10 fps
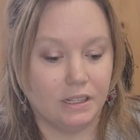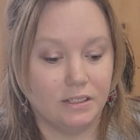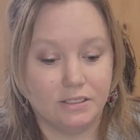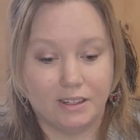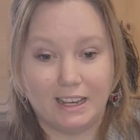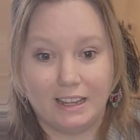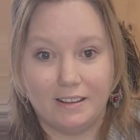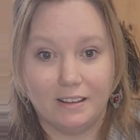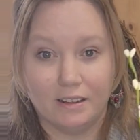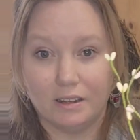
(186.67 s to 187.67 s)
So
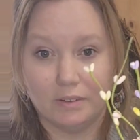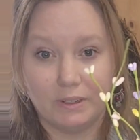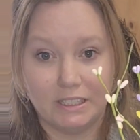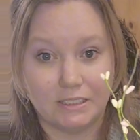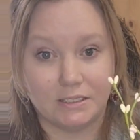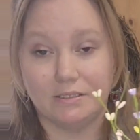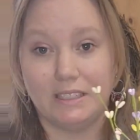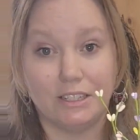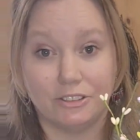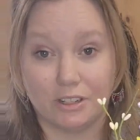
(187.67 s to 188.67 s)
again, we just
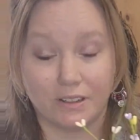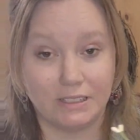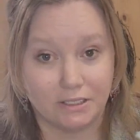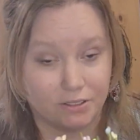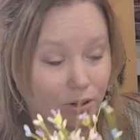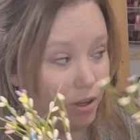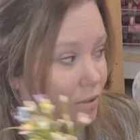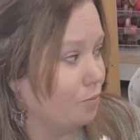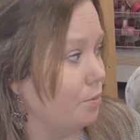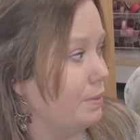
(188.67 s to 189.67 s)
deconstruct these. These are all
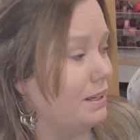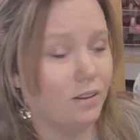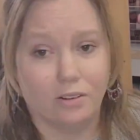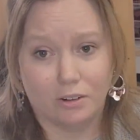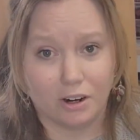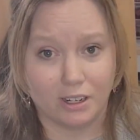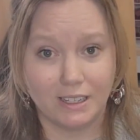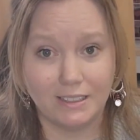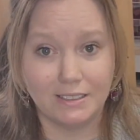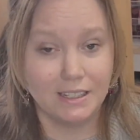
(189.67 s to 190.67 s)
in one big long
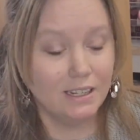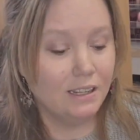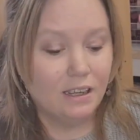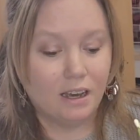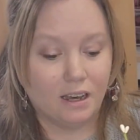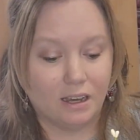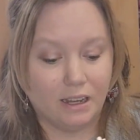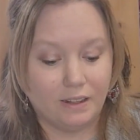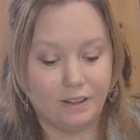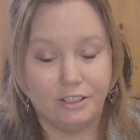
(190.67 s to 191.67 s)
garland,
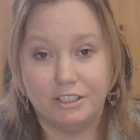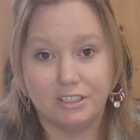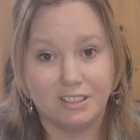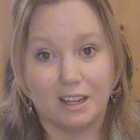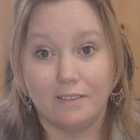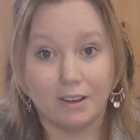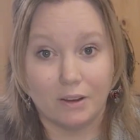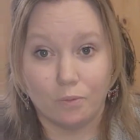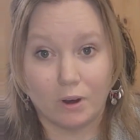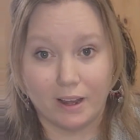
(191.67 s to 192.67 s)
and then you just kind of
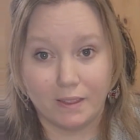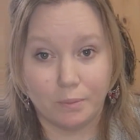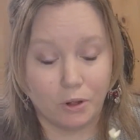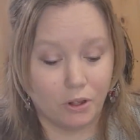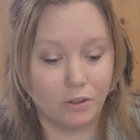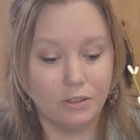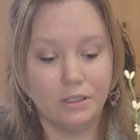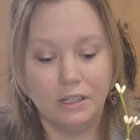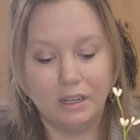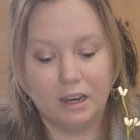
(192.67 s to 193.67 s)
unwind them all.
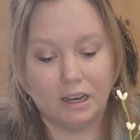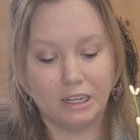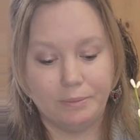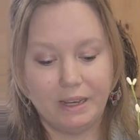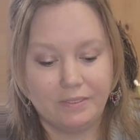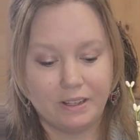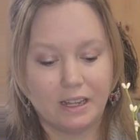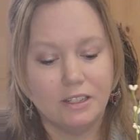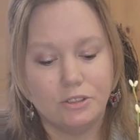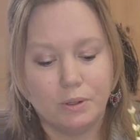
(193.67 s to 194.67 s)
You may have to
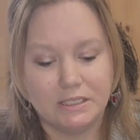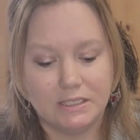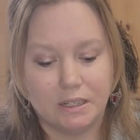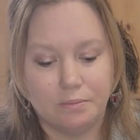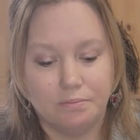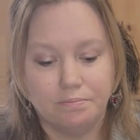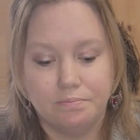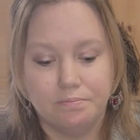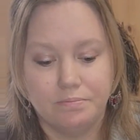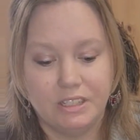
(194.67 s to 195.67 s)
kind of twist them,
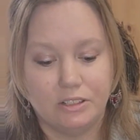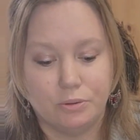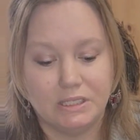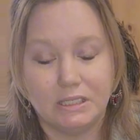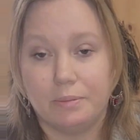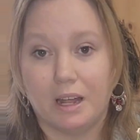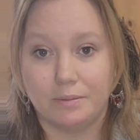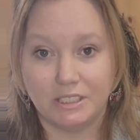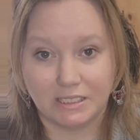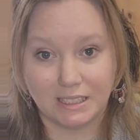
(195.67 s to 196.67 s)
twist the
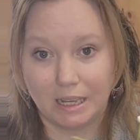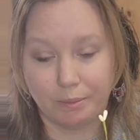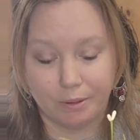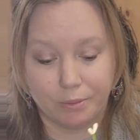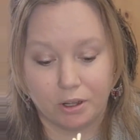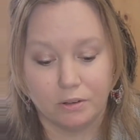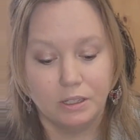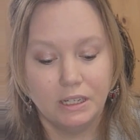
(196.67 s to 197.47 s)
bottoms just to keep them all